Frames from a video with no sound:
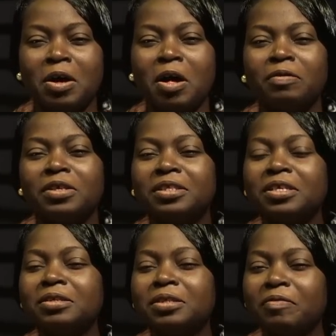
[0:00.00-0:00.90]
Of the
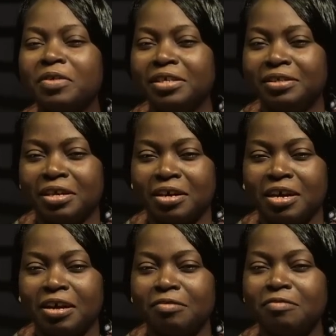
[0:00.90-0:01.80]
sons of
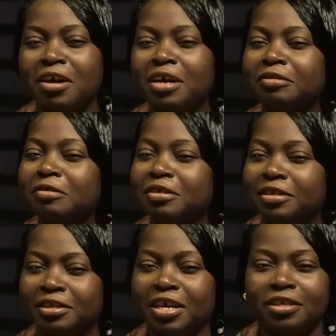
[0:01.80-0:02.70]
Issachar who had
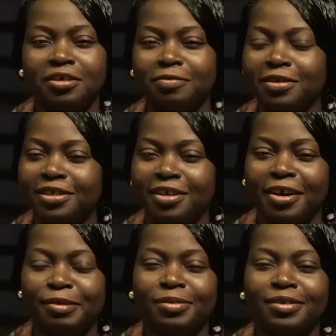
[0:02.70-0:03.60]
understanding of the
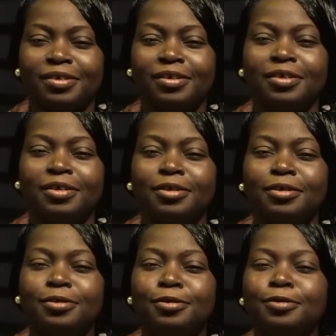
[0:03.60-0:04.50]
times,
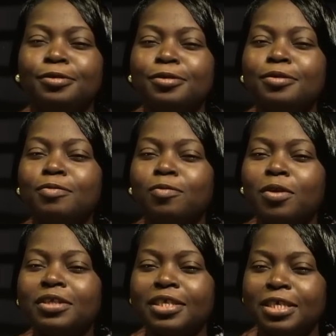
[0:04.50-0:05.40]
to know
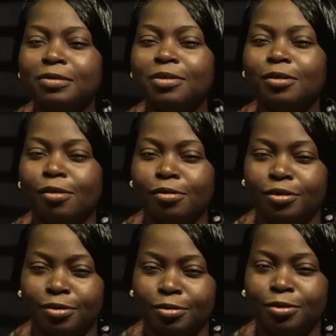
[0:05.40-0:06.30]
what Israel
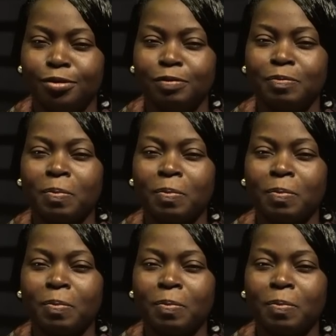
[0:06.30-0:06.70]
ought to do,